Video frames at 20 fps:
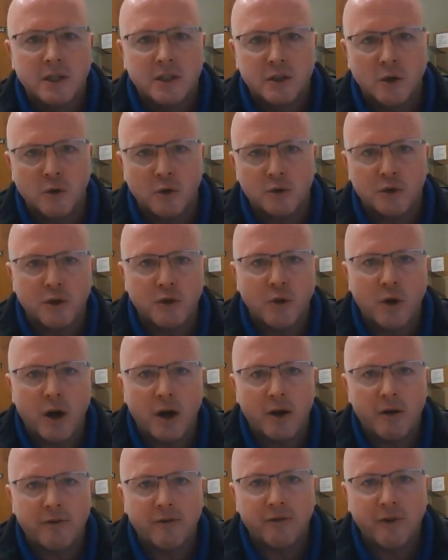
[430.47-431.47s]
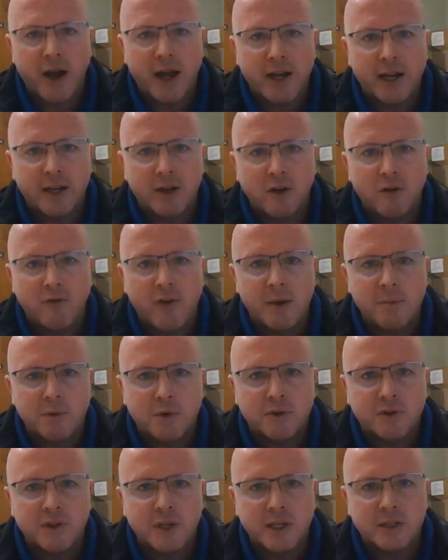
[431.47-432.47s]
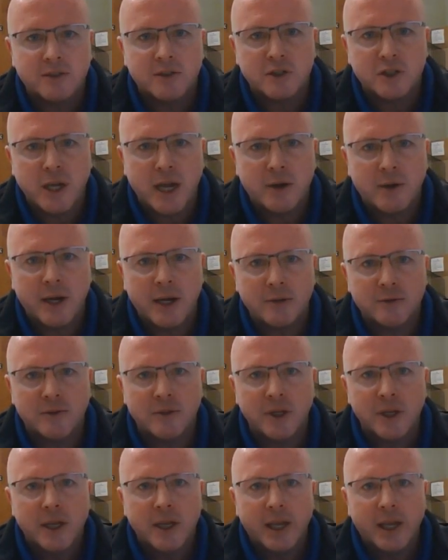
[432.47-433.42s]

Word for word: So we'll do our Friday, November 6th shout outs.